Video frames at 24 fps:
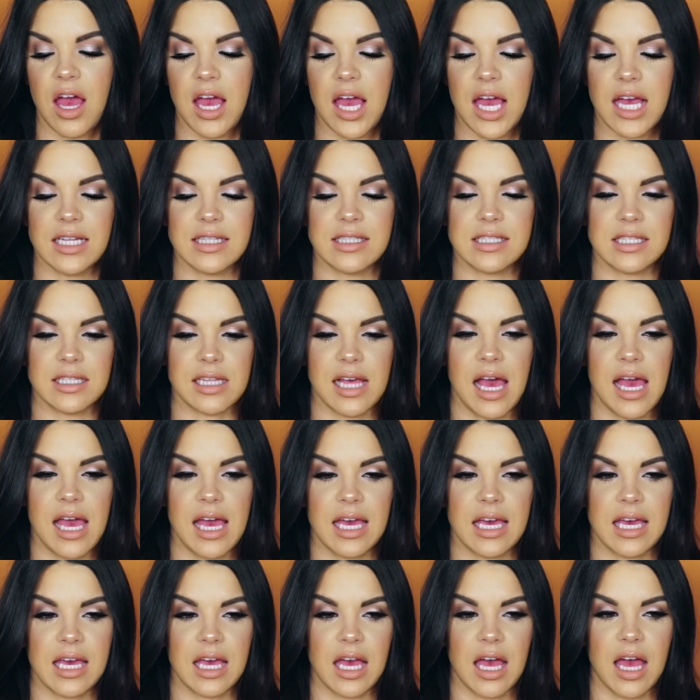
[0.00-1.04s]
it's
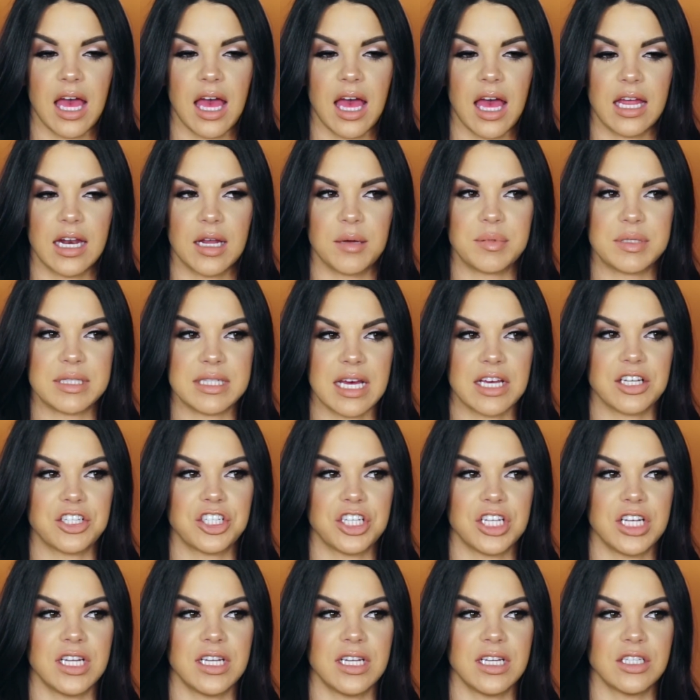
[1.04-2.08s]
like an
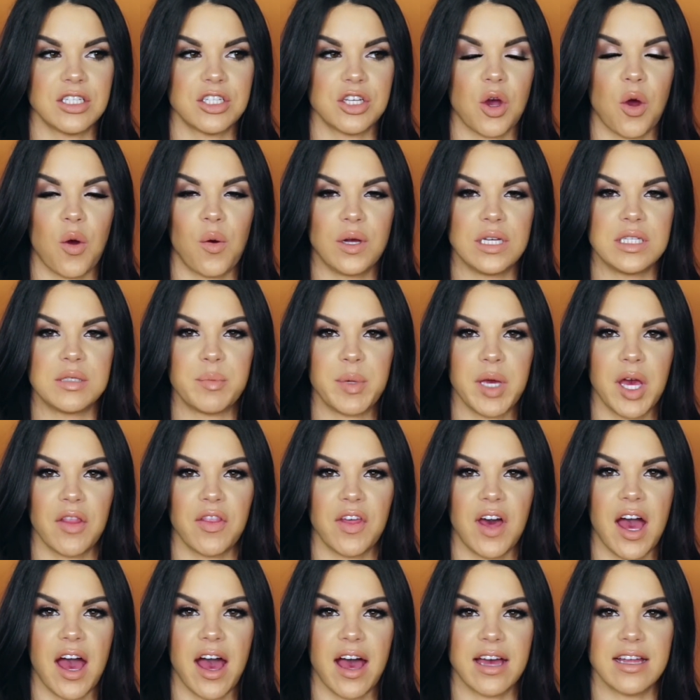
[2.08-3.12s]
obsession to always be
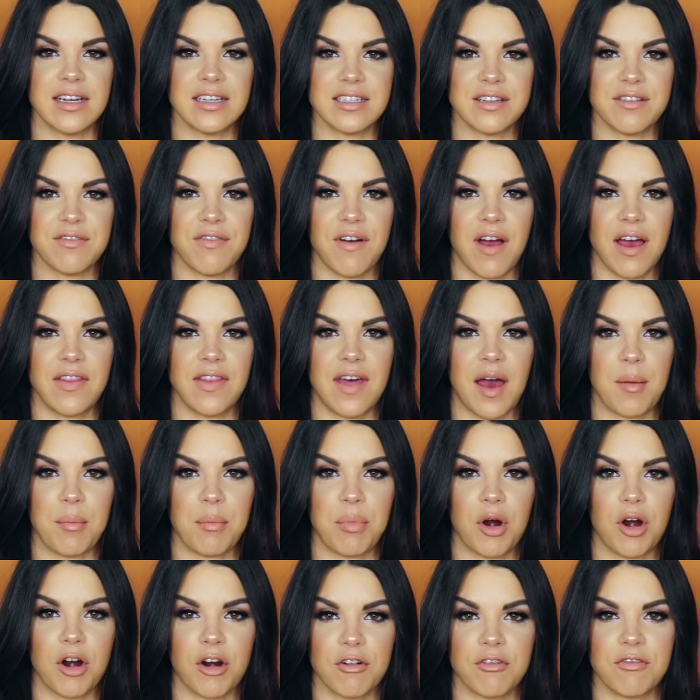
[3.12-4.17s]
on the hunt to find
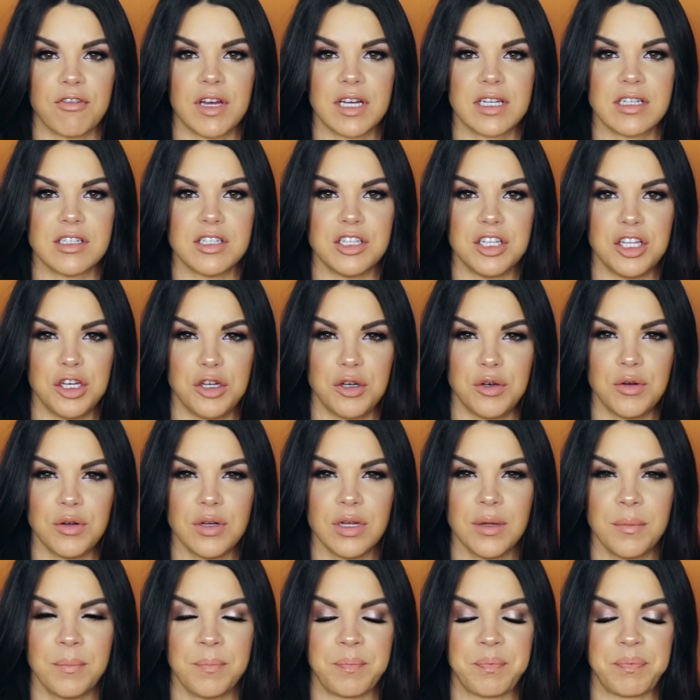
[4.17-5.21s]
that perfect
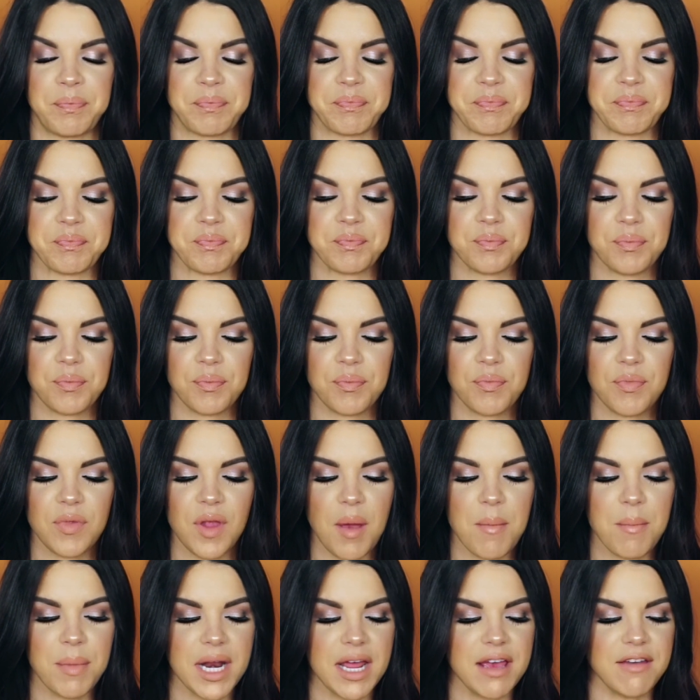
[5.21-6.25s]
nude.
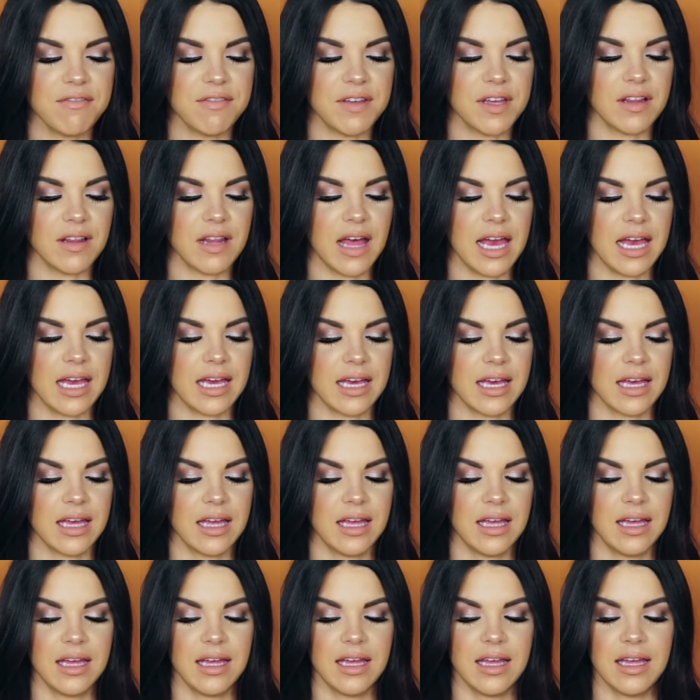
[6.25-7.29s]
But I feel like,
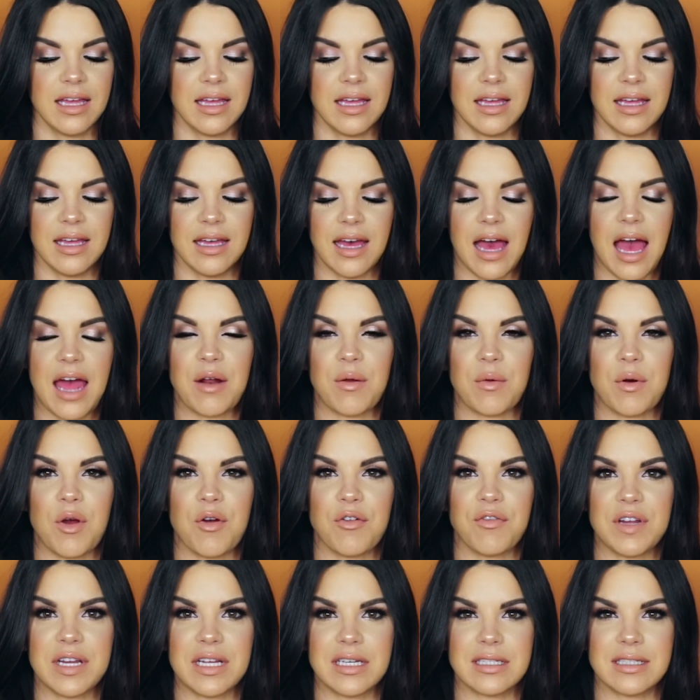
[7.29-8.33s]
I don't
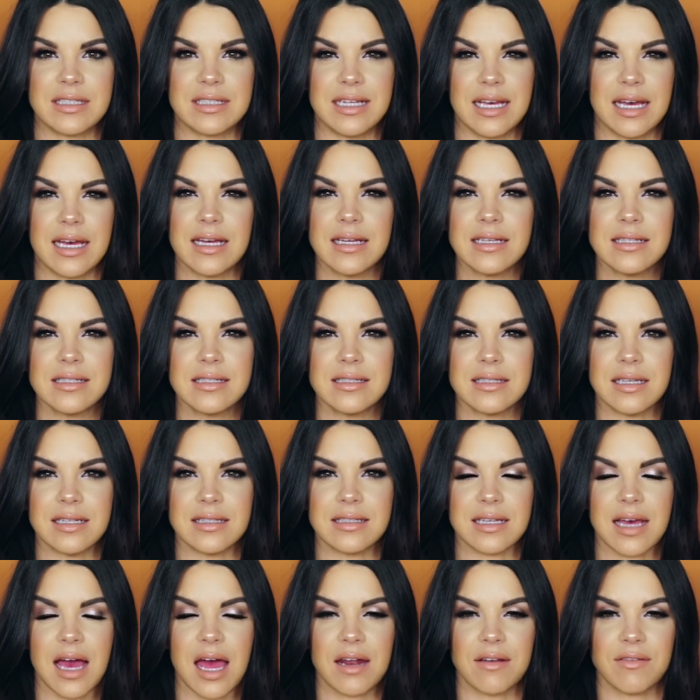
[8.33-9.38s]
know if it exists.
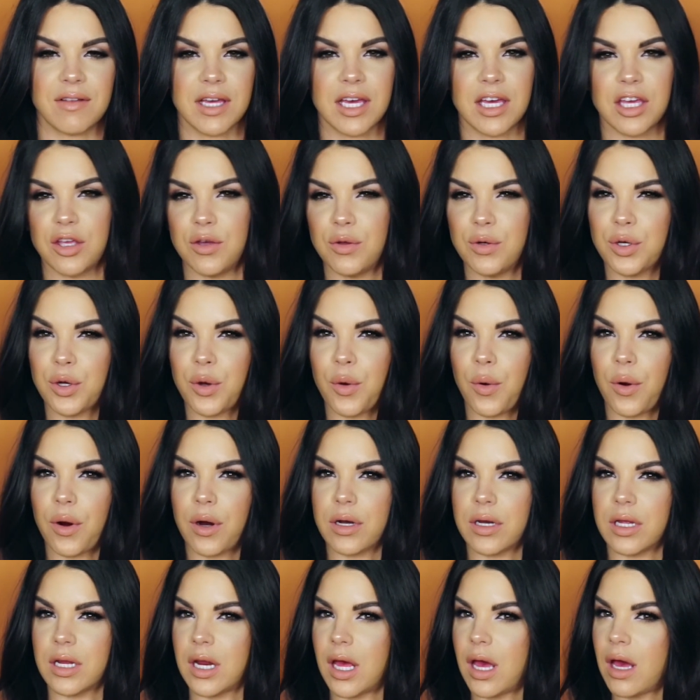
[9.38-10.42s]
It's kind of like a
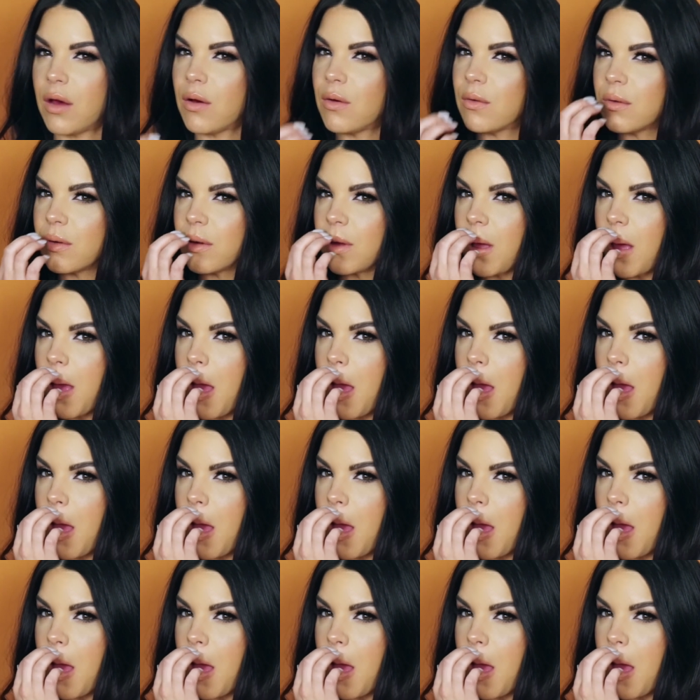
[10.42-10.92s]
unicorn, you know?